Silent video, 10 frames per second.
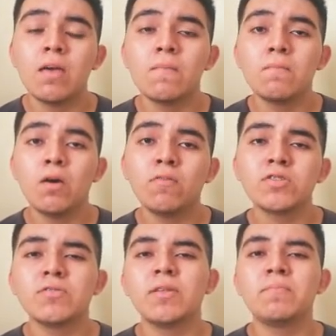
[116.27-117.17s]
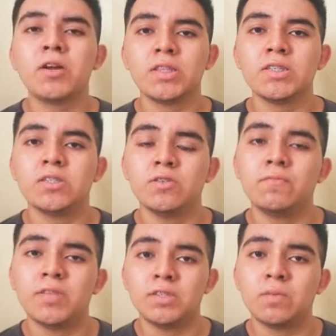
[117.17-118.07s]
Most of the practices of
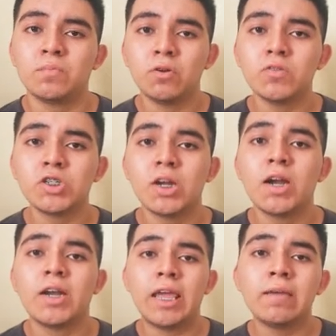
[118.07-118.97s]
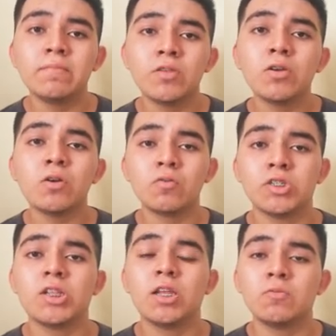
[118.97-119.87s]
this approach are aimed to
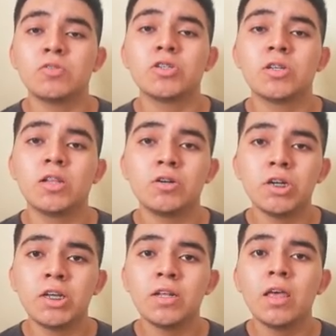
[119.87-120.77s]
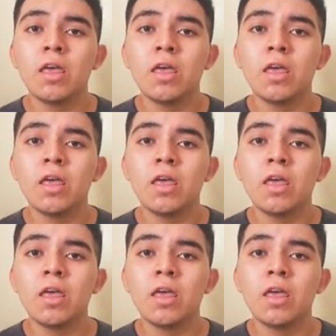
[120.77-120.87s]
encourage language learning